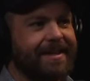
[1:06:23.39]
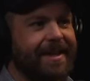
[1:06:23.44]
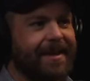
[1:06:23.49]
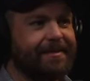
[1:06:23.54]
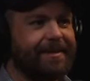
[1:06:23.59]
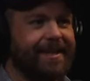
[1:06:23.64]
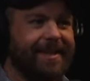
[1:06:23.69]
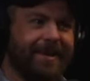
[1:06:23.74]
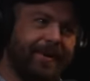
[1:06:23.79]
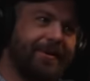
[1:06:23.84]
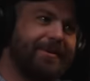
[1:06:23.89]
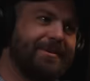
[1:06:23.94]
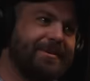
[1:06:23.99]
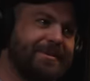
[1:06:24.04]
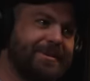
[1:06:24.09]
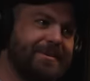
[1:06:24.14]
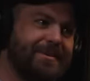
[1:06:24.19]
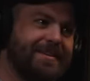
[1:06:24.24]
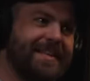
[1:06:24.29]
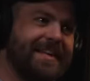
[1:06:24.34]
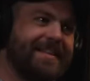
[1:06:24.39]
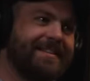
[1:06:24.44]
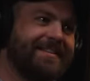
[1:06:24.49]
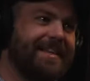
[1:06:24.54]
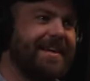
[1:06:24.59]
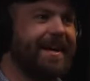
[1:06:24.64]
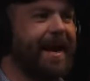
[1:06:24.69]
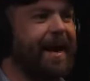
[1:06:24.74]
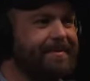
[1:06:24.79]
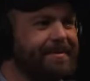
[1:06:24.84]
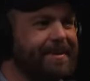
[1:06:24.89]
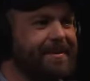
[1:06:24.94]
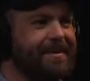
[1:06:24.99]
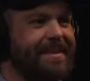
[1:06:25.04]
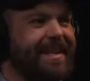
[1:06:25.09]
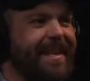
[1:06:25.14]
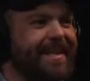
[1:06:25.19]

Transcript: and we're like, "Oh, you're doing that thing. I'm doing,